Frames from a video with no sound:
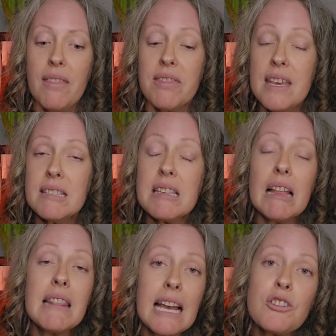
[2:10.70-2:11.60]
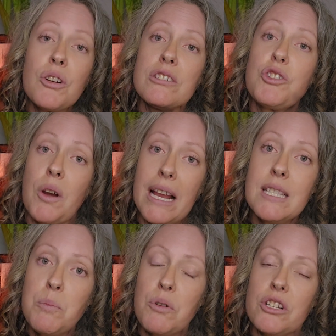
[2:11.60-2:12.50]
this electron
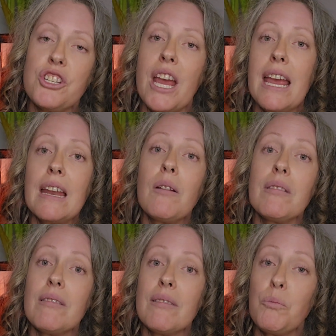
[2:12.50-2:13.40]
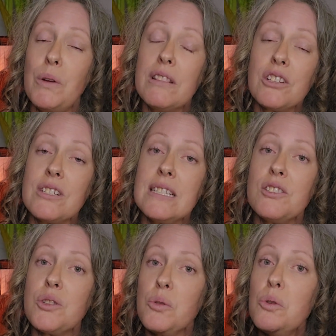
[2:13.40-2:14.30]
transport chain we learned in
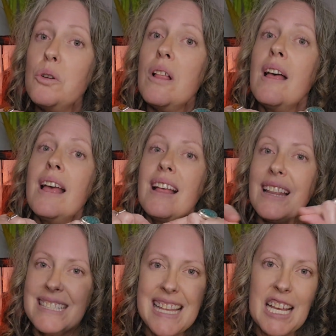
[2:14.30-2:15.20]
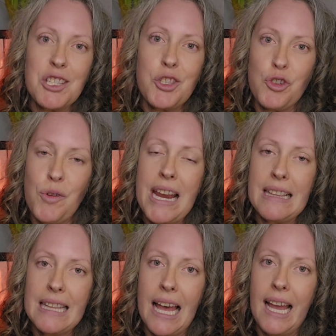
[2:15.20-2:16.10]
school is like a straight
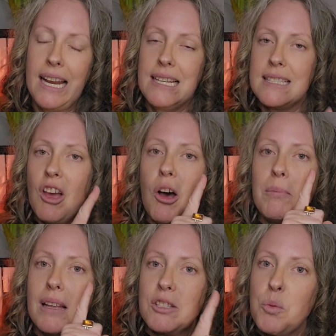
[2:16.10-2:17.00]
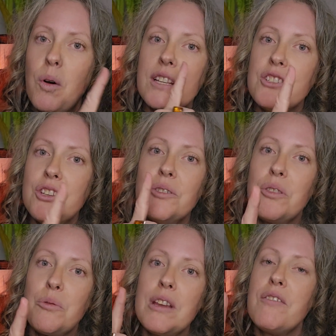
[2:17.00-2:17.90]
line. It's complex one, two,
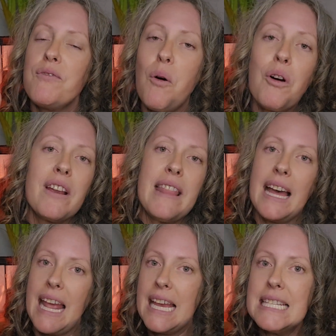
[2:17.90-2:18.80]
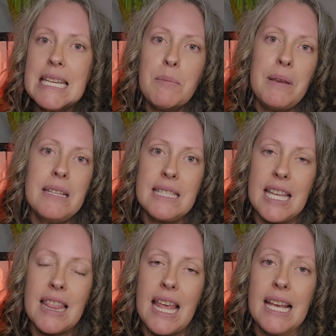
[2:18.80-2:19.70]
three, four, and that ATP
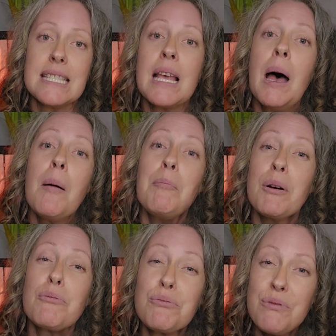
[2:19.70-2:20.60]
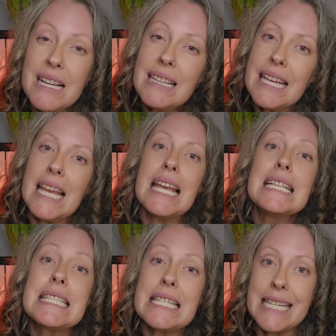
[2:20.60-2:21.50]
synthase. But really,
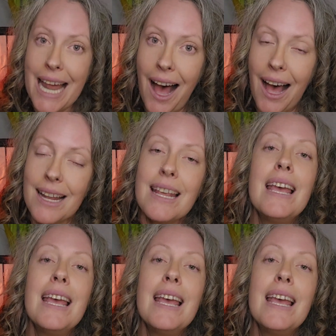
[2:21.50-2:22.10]
it's not.